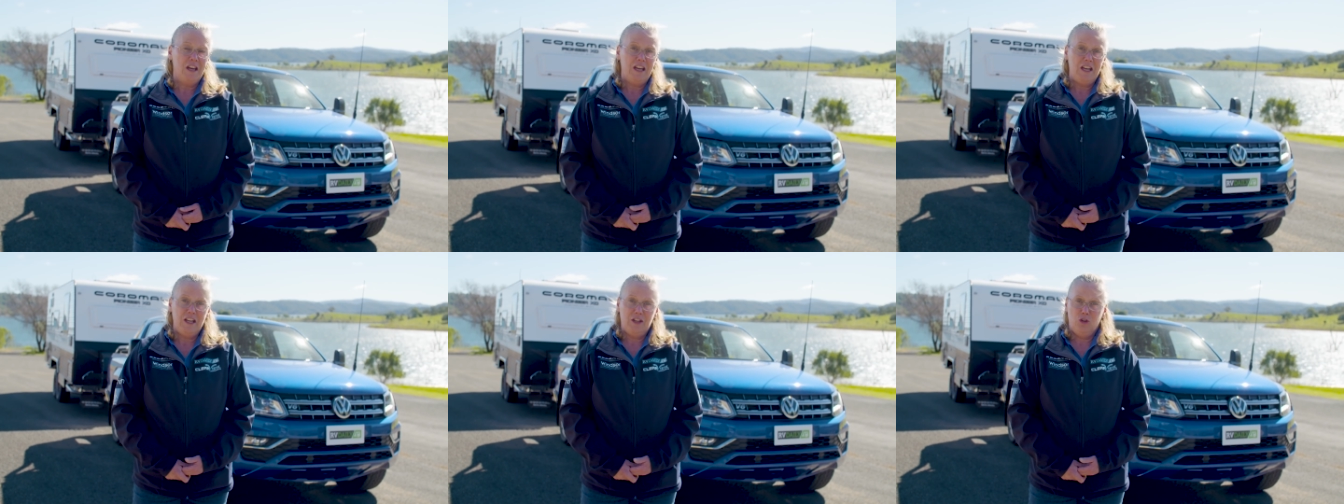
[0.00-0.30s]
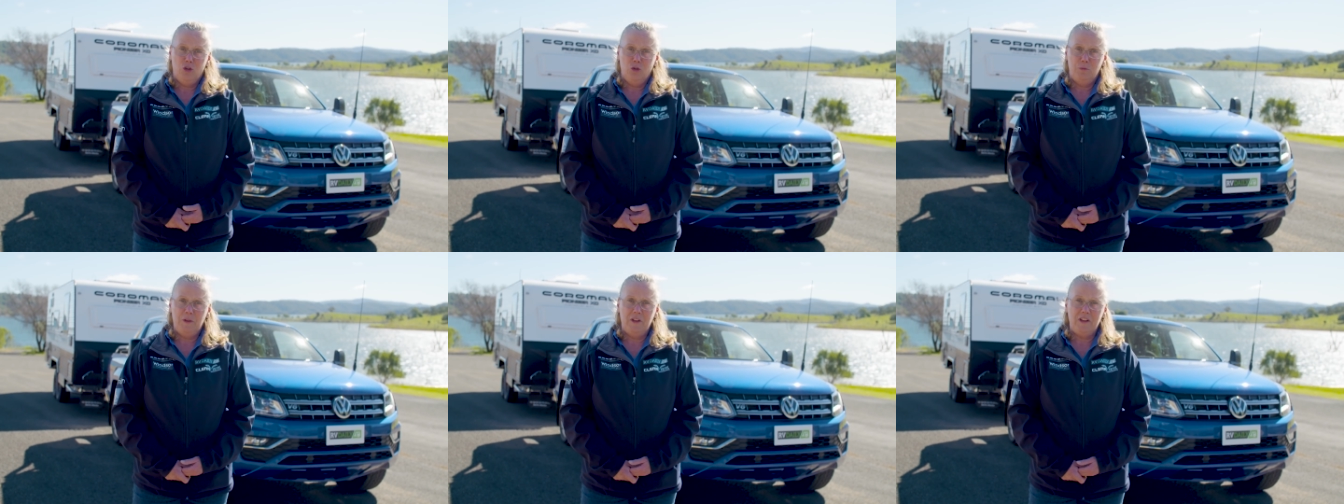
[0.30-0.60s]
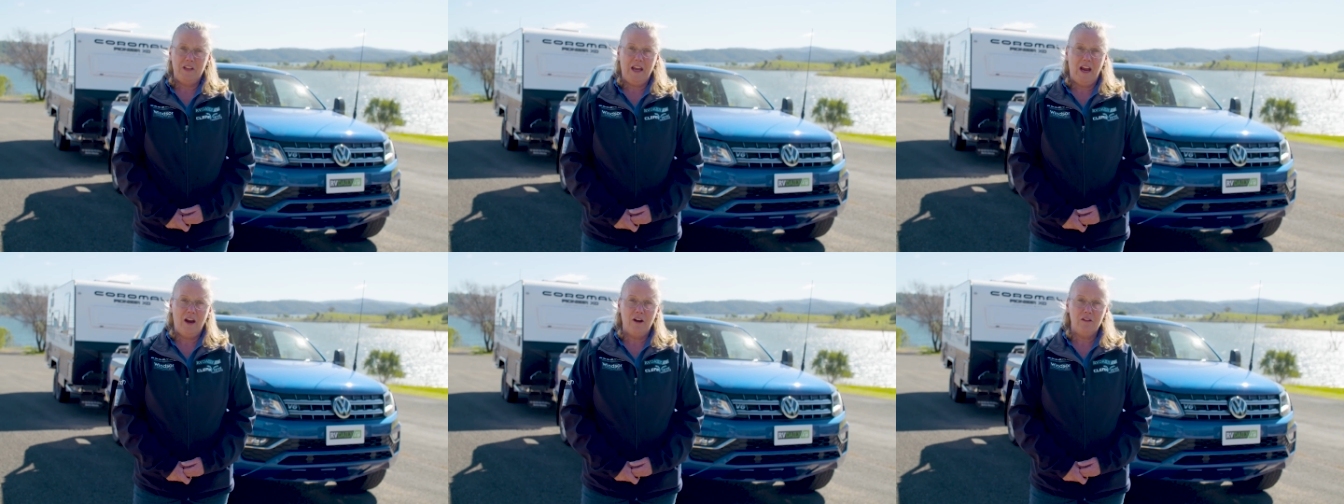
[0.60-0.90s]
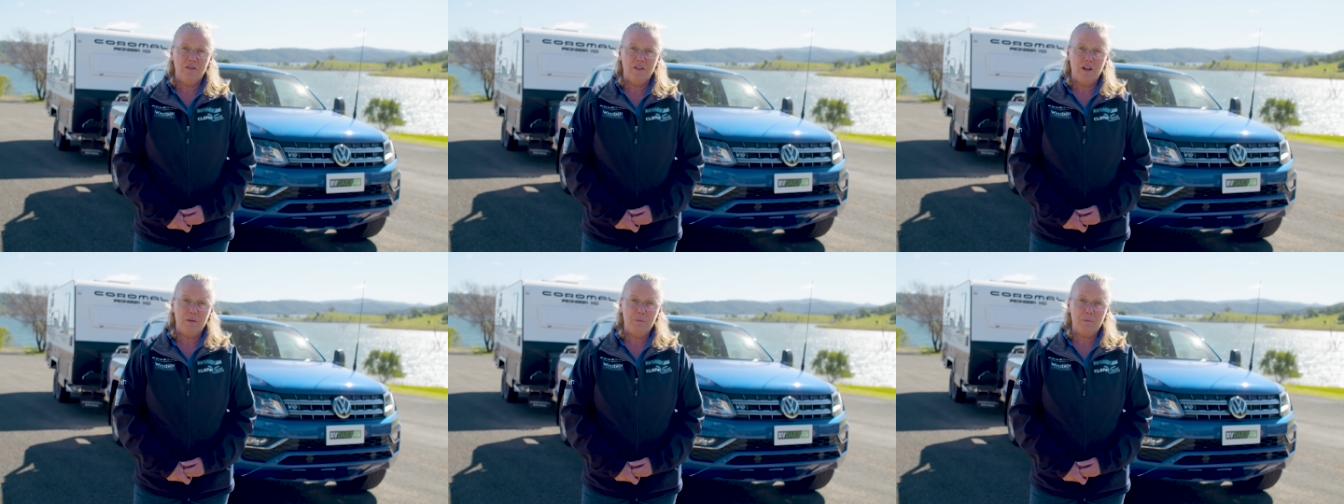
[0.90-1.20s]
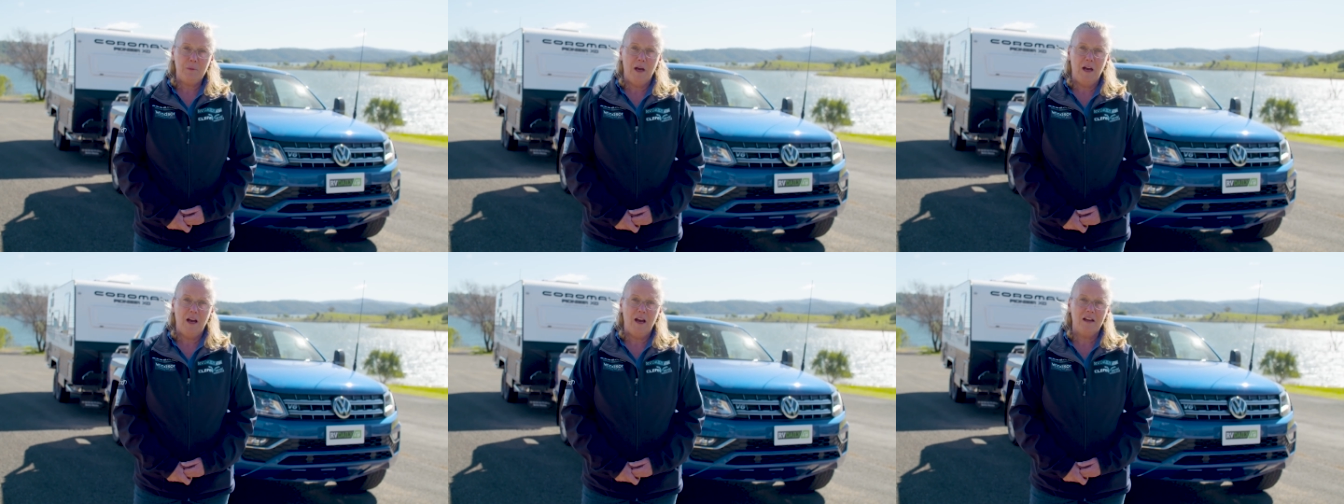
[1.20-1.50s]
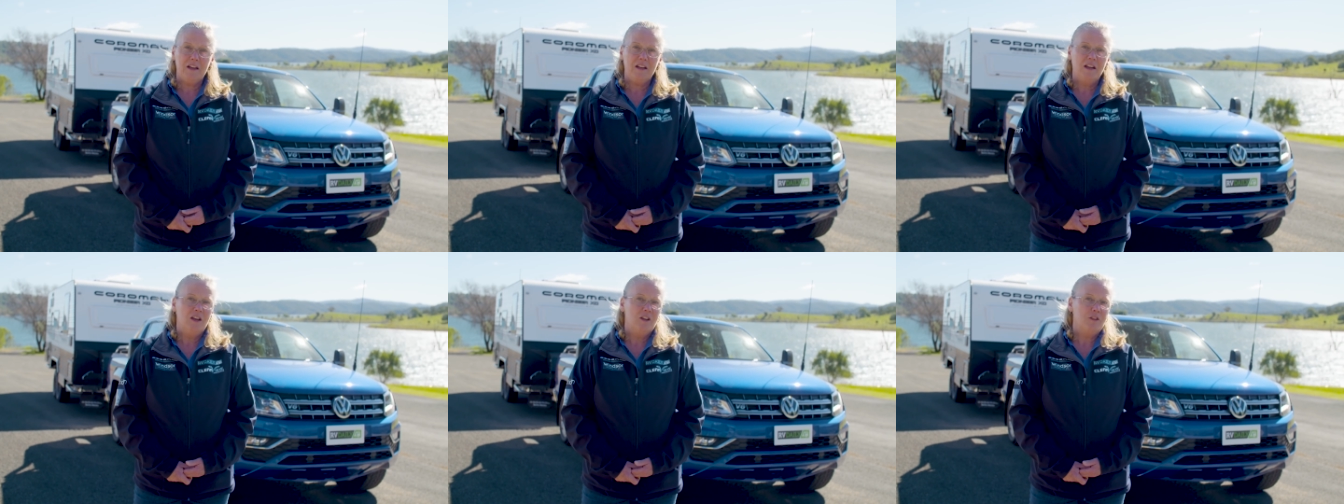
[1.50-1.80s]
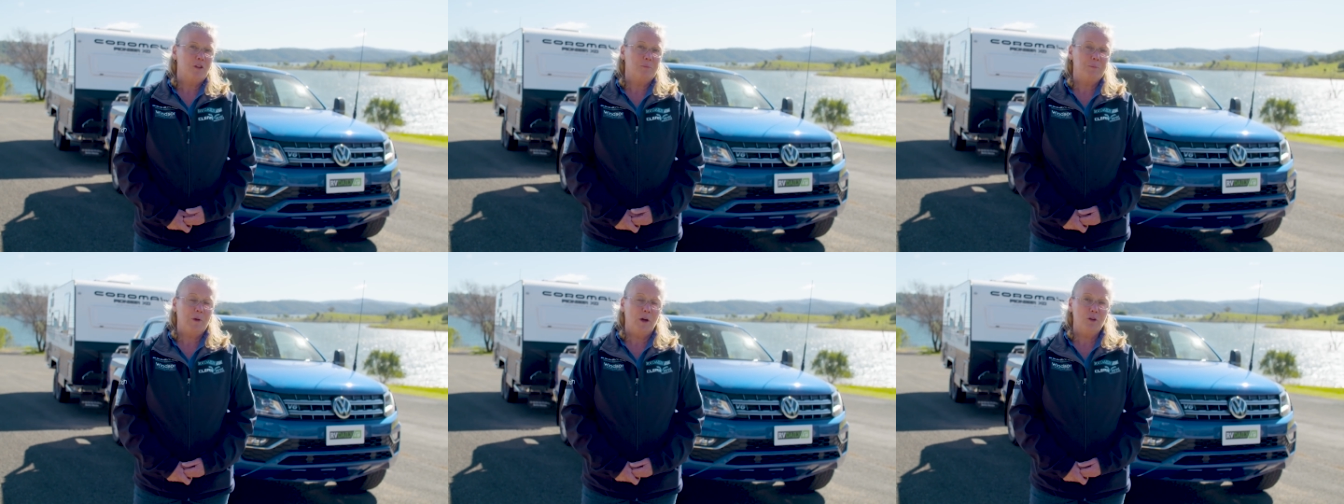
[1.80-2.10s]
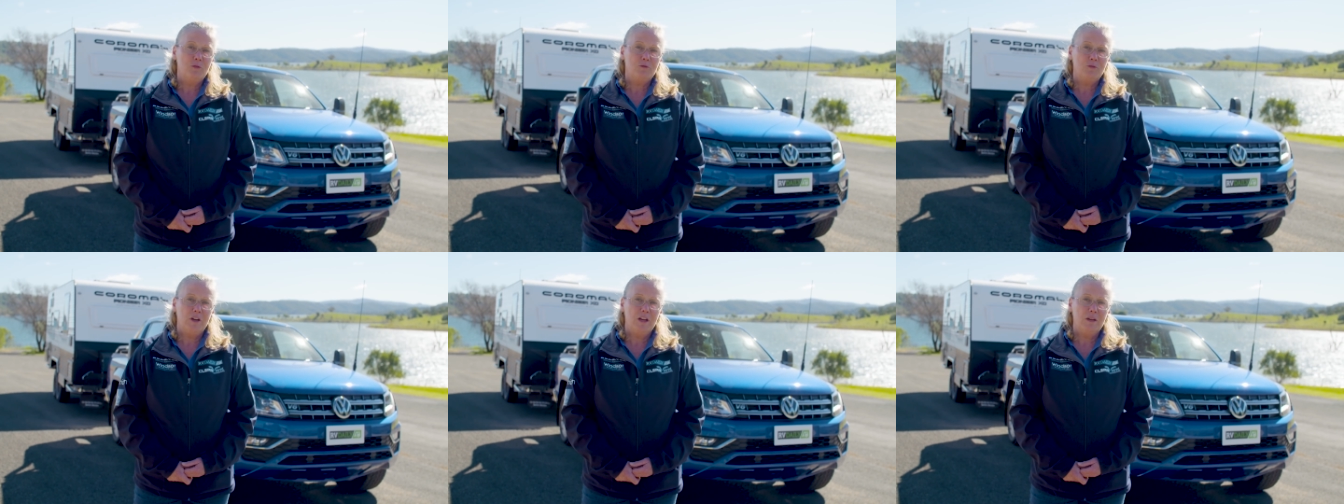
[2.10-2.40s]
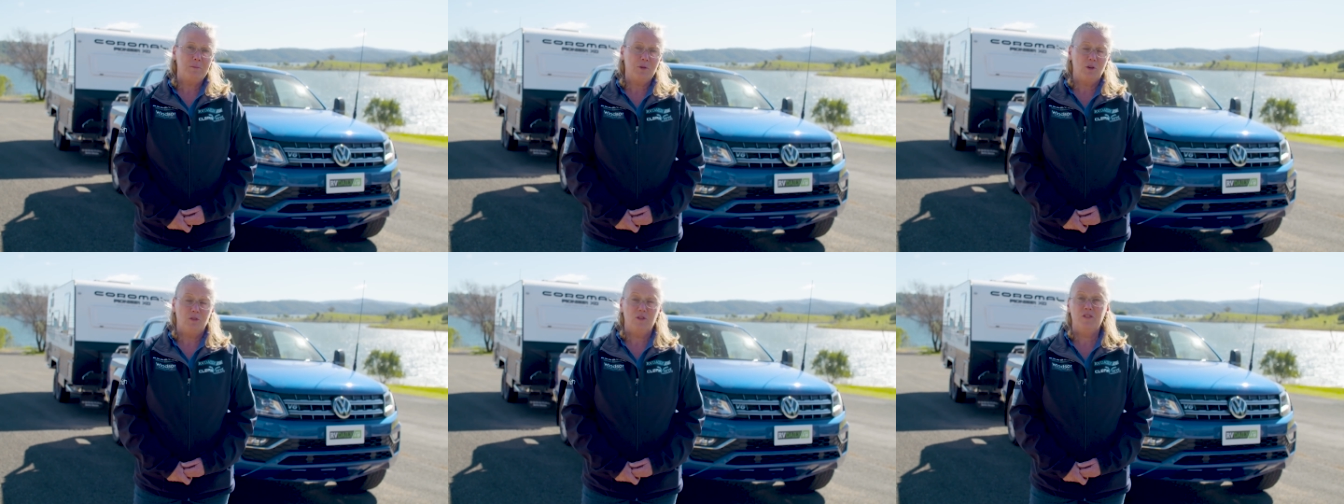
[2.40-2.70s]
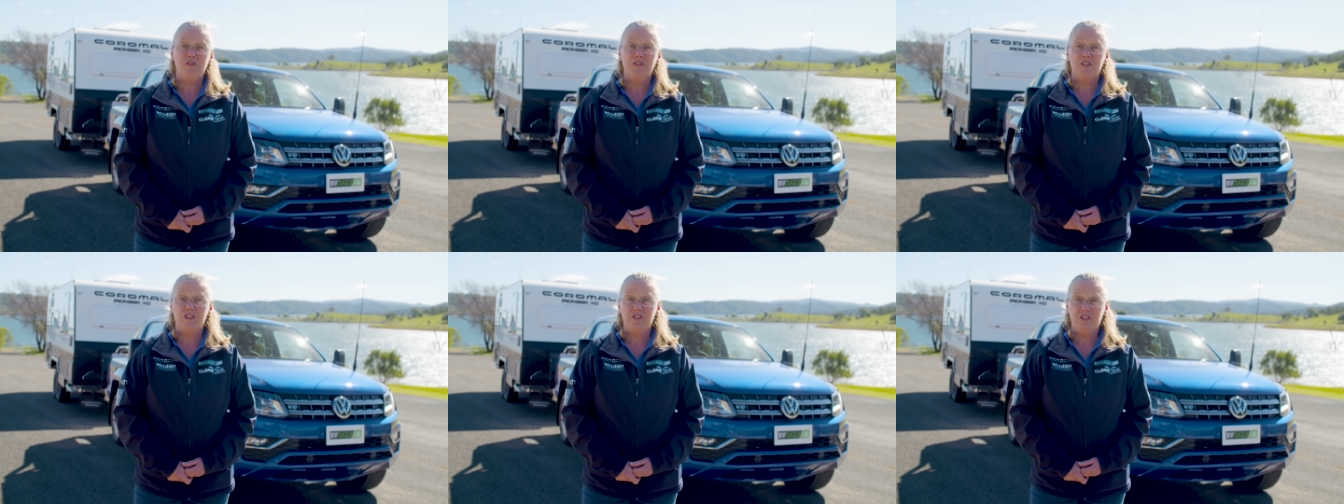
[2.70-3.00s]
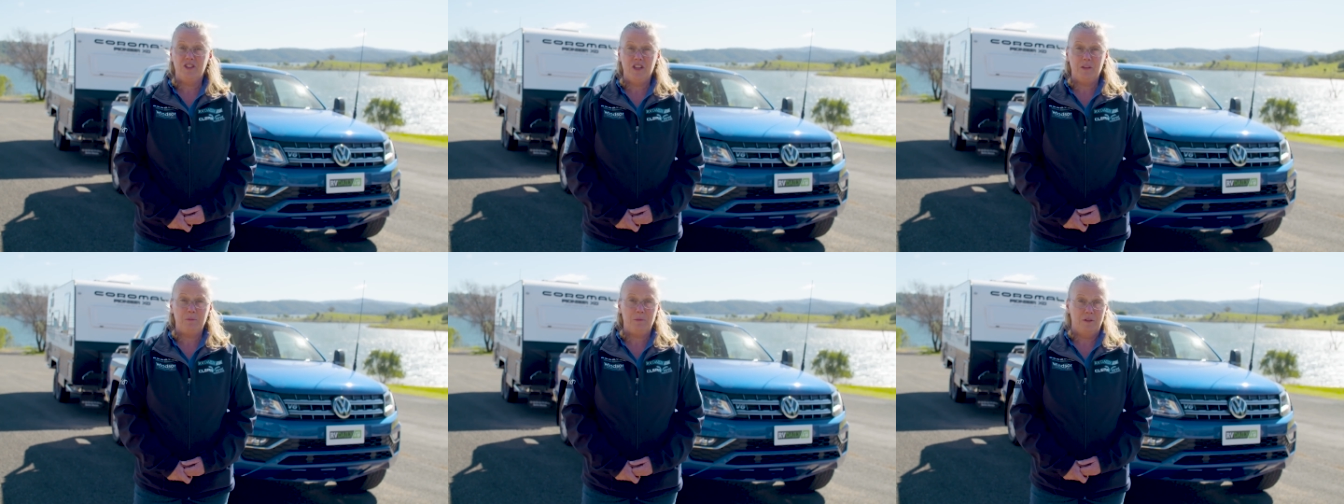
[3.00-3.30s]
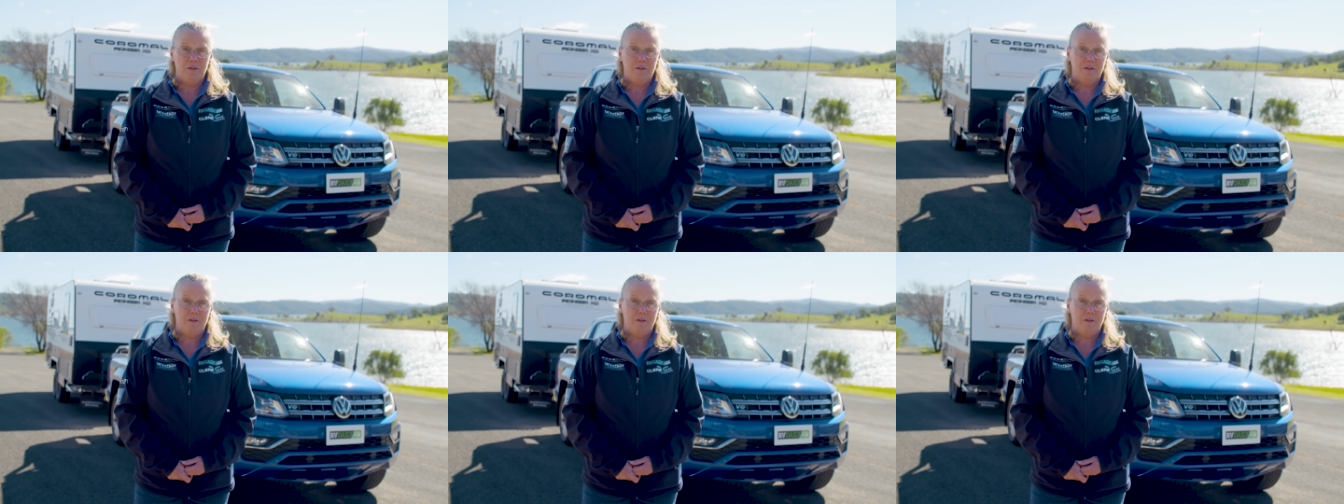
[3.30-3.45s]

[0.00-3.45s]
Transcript: It could be the caravan park, the boat ramp, or even the tip.